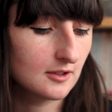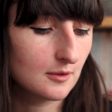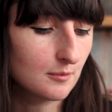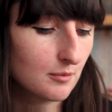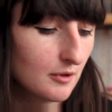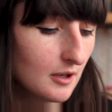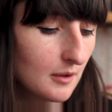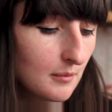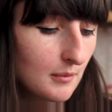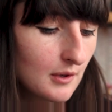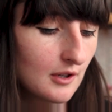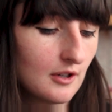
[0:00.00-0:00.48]
to
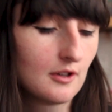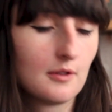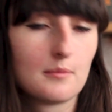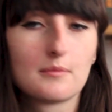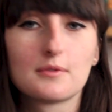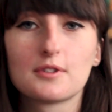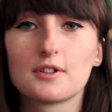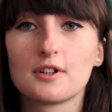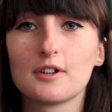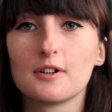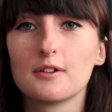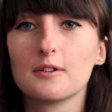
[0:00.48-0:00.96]
bring me up
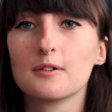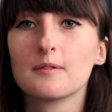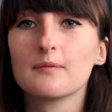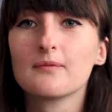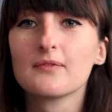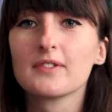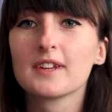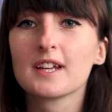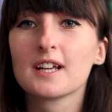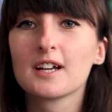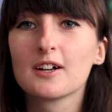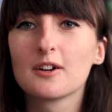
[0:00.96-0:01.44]
to
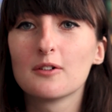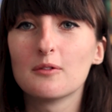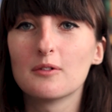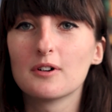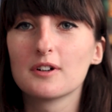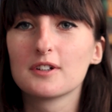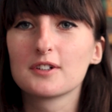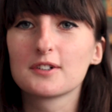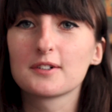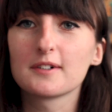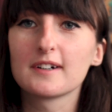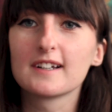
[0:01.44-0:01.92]

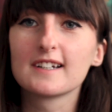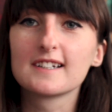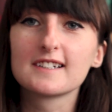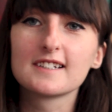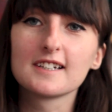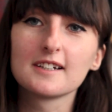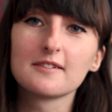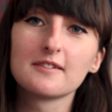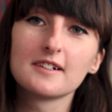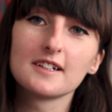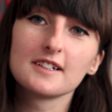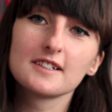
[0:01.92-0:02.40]

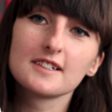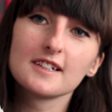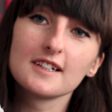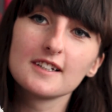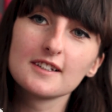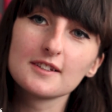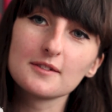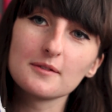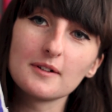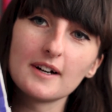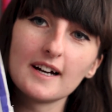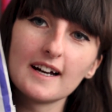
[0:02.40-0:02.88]
120, which
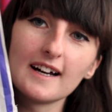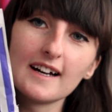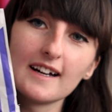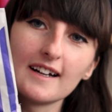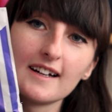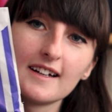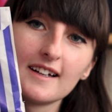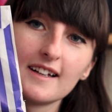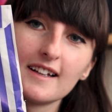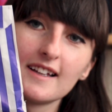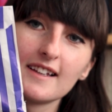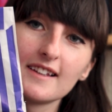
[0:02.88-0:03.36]
is where
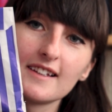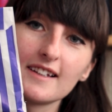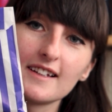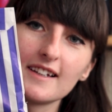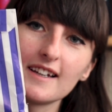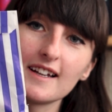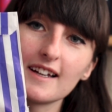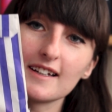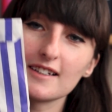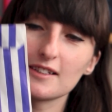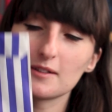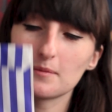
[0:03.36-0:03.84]
the
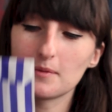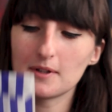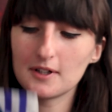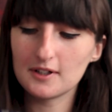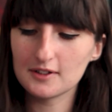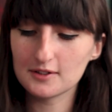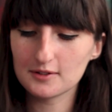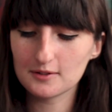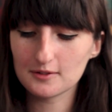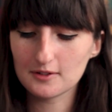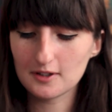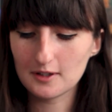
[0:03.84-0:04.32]
next
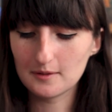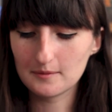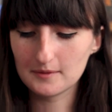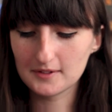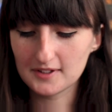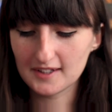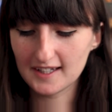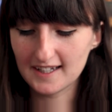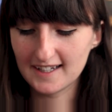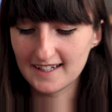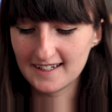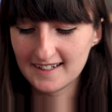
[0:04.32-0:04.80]
parcel
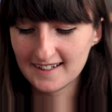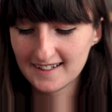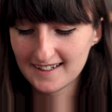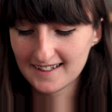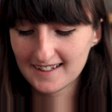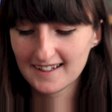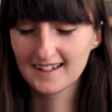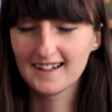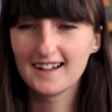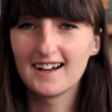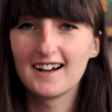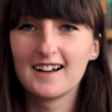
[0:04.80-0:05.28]
comes in.
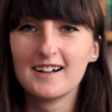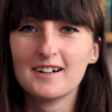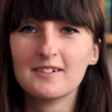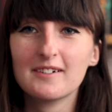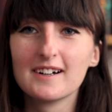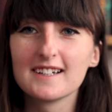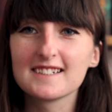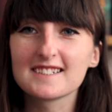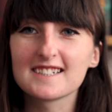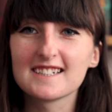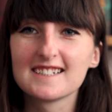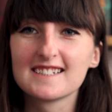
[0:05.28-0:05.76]
I
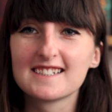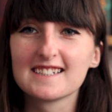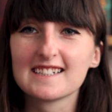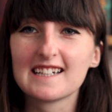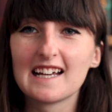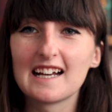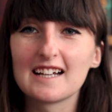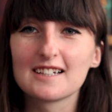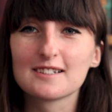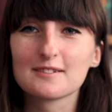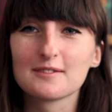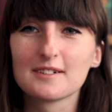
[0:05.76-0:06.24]
always tend to
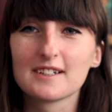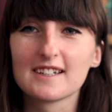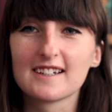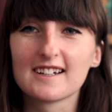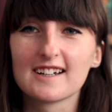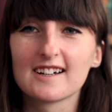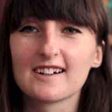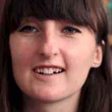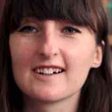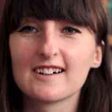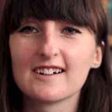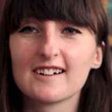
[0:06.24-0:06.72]
guess what
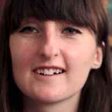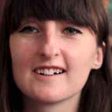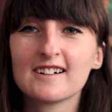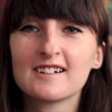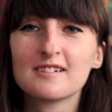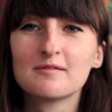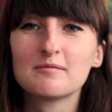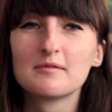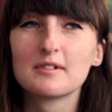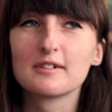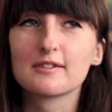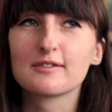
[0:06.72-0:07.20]
they are
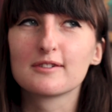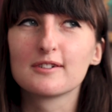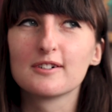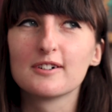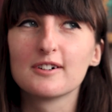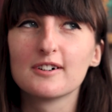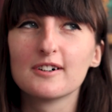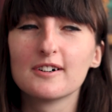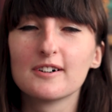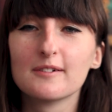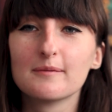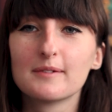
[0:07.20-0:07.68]

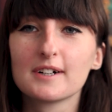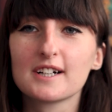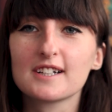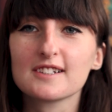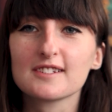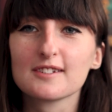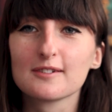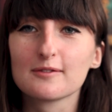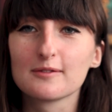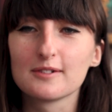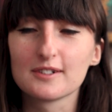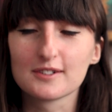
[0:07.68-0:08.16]
before
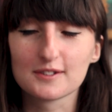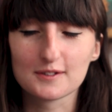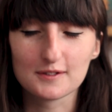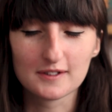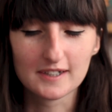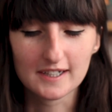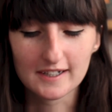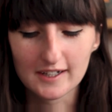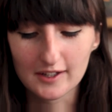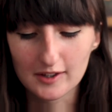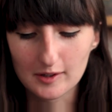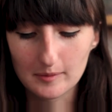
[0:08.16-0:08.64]
because of what's
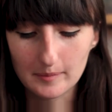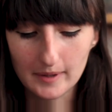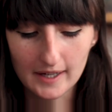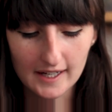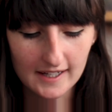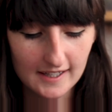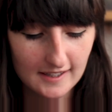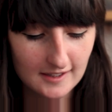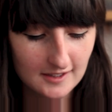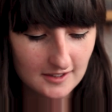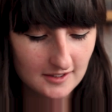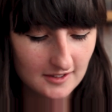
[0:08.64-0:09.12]
written on the
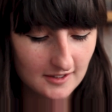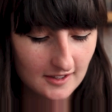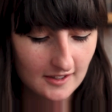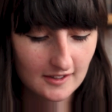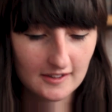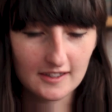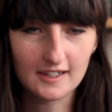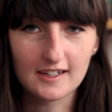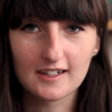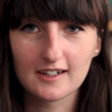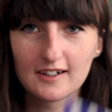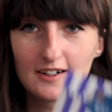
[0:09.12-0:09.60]
page
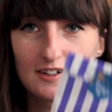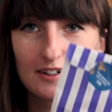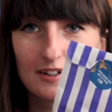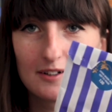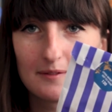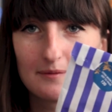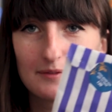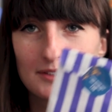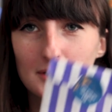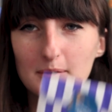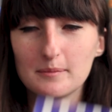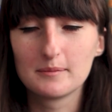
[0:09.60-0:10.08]
that they
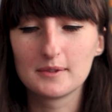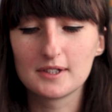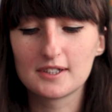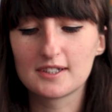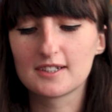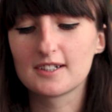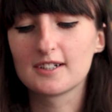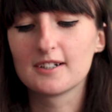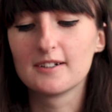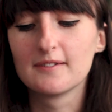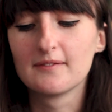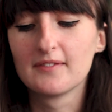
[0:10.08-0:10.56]
are numbered
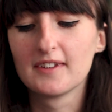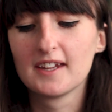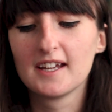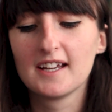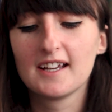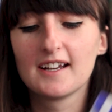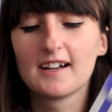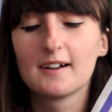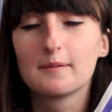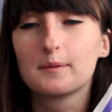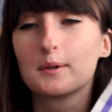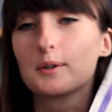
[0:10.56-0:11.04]
to,
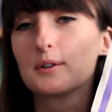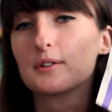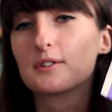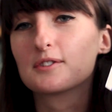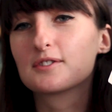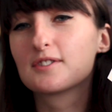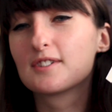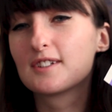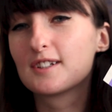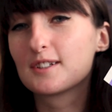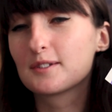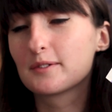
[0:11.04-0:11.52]
but
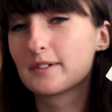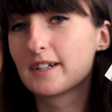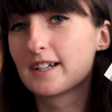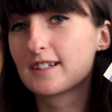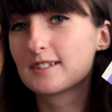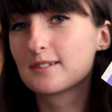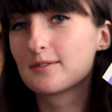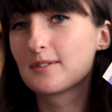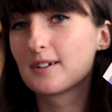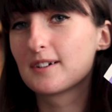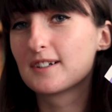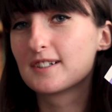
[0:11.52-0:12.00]
also this one
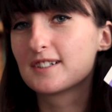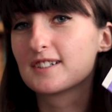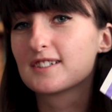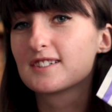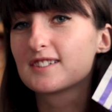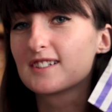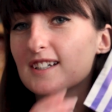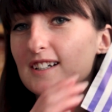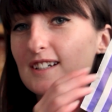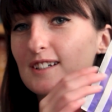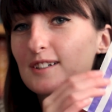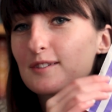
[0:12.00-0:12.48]
has a very
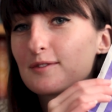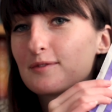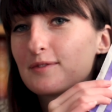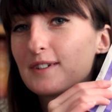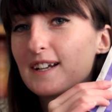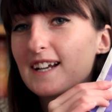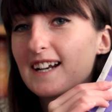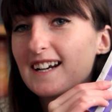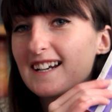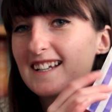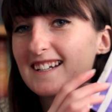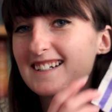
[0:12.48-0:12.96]
distinct
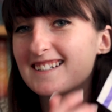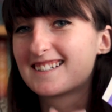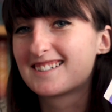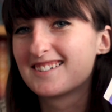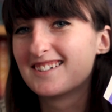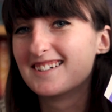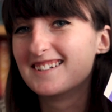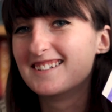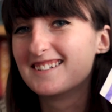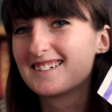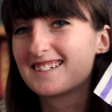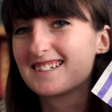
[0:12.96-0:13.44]
feeling to
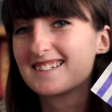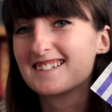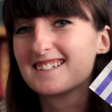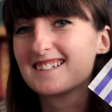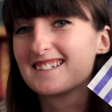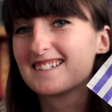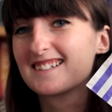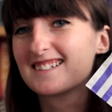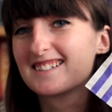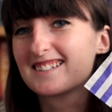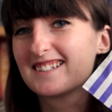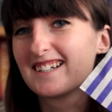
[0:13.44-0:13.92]
it. You can
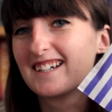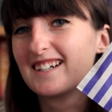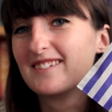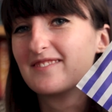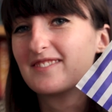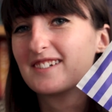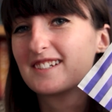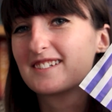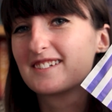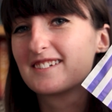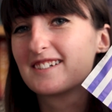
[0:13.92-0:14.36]
see the shape